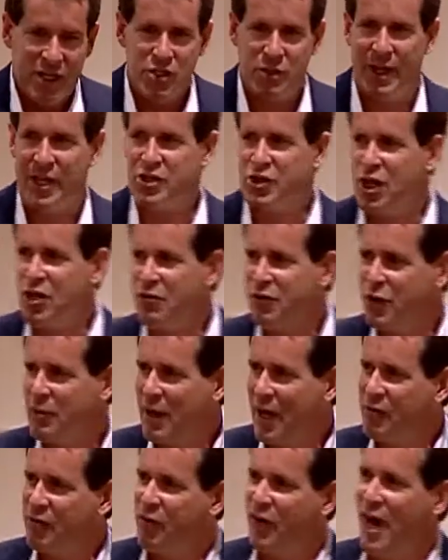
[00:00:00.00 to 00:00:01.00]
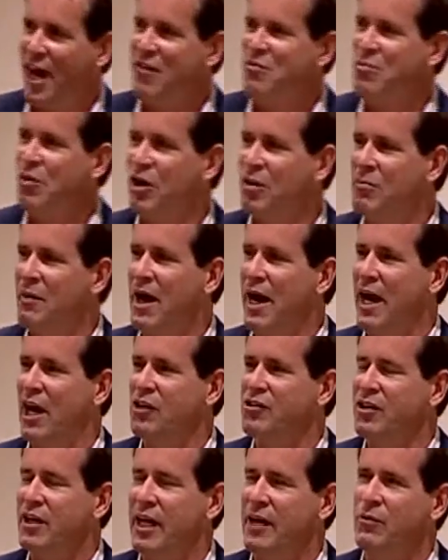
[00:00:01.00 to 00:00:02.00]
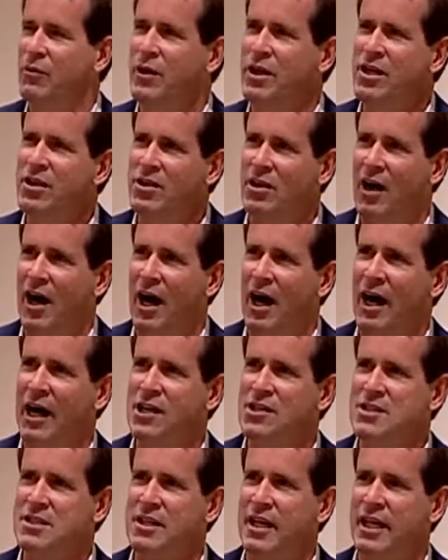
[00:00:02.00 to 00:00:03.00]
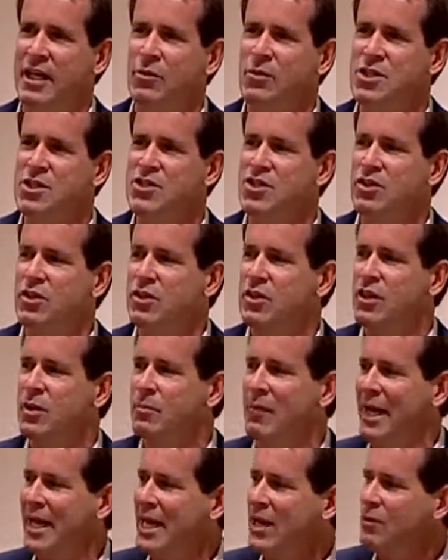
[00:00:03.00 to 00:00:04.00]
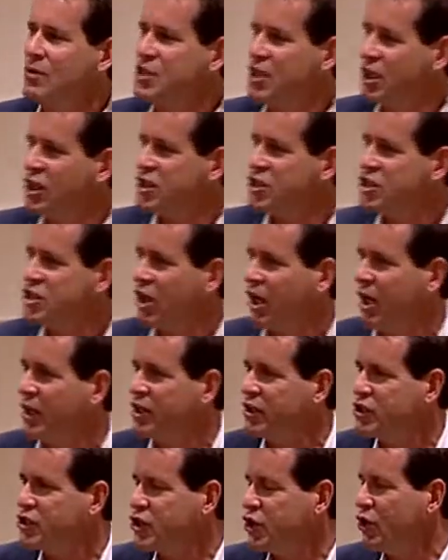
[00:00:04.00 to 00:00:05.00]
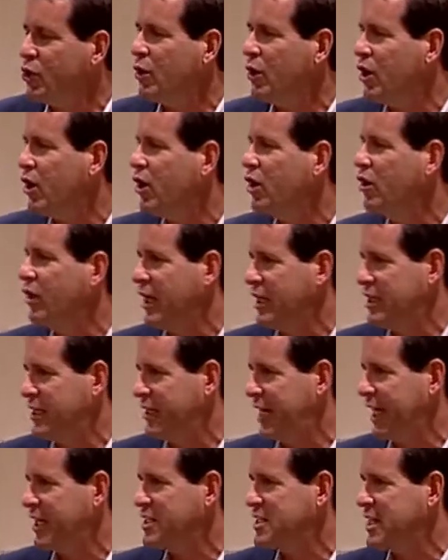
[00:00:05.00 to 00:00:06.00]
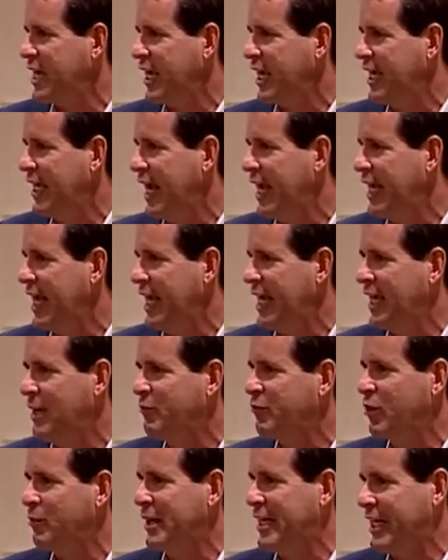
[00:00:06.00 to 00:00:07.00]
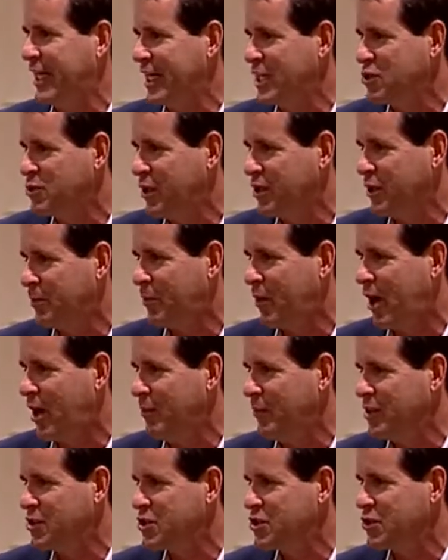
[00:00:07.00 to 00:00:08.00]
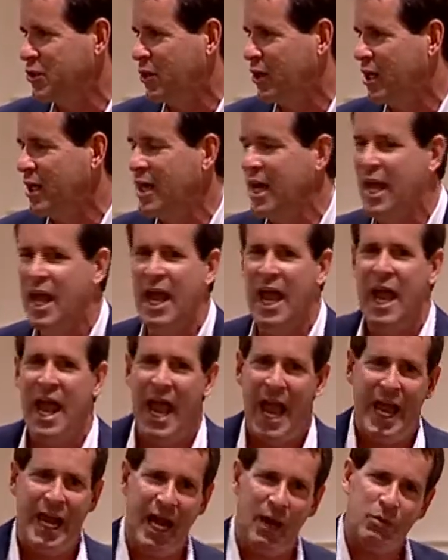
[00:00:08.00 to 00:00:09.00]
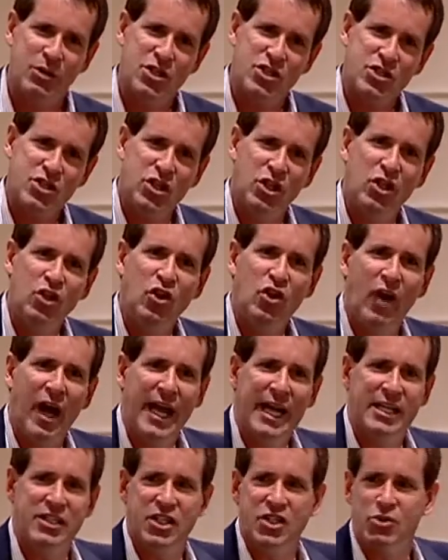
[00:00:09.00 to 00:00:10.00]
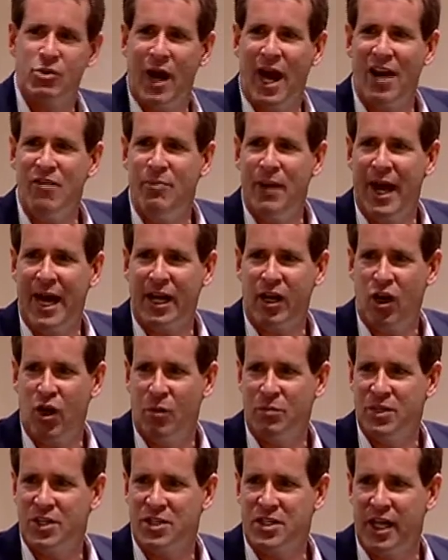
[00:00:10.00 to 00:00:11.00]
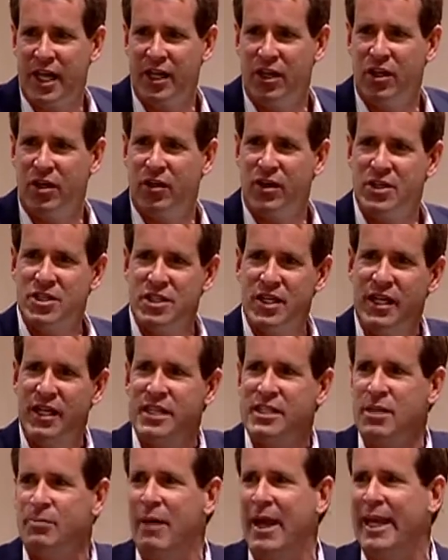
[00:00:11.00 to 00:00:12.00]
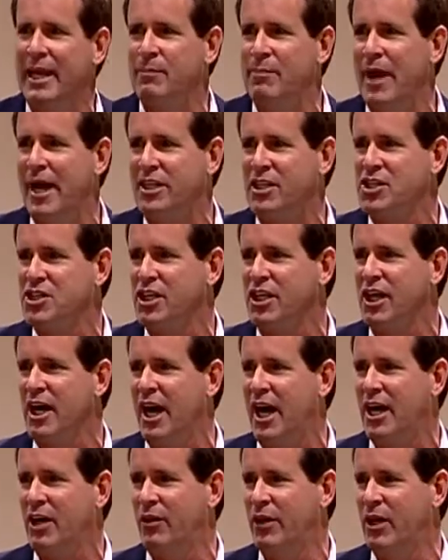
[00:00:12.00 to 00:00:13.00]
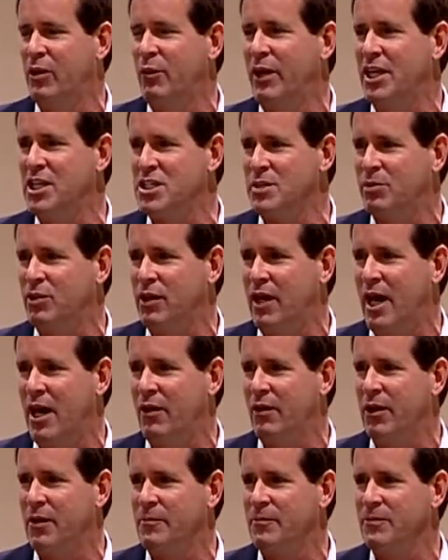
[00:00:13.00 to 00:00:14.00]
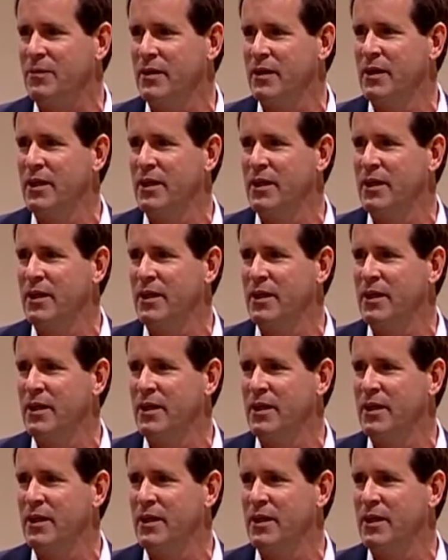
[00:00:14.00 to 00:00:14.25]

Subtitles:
So I drove for about 5 more miles, and I realized that the meeting was going to start too early the next day at 8 a.m. for me to get to a department store, and I was too late to drive back home to St. Louis to make it back to Chicago at a reasonable hour.